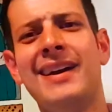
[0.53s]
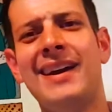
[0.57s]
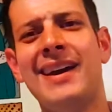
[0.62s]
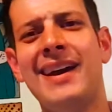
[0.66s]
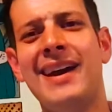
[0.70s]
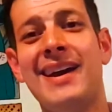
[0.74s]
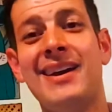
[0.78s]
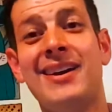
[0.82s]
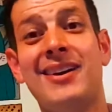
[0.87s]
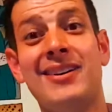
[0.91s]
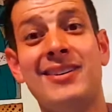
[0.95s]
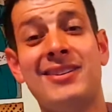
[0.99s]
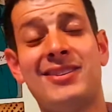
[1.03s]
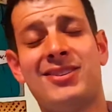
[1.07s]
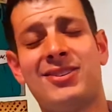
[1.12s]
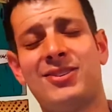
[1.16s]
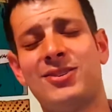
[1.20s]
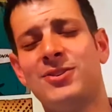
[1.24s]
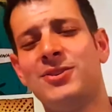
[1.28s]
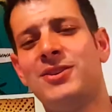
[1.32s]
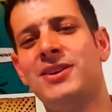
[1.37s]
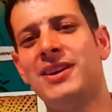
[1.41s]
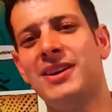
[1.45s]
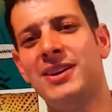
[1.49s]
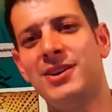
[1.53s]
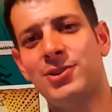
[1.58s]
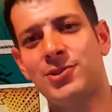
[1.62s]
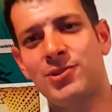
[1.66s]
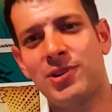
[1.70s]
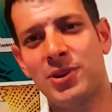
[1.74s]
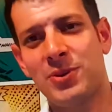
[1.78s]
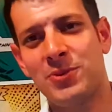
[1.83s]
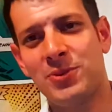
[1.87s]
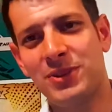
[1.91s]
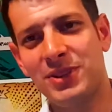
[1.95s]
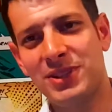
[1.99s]
Hey guys, Luke here,
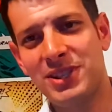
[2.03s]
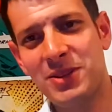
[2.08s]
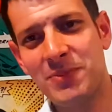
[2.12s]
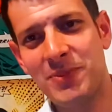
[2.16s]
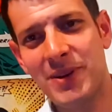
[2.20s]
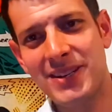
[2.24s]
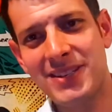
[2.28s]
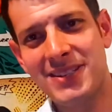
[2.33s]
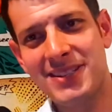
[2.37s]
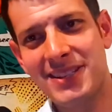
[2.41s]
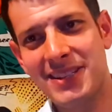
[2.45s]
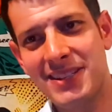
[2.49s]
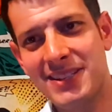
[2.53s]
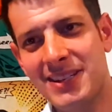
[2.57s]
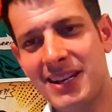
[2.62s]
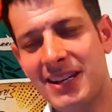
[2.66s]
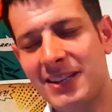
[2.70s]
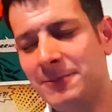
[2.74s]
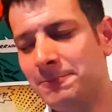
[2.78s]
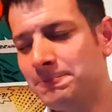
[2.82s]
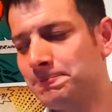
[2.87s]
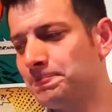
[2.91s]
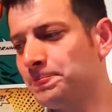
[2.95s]
Tranquility based detailing.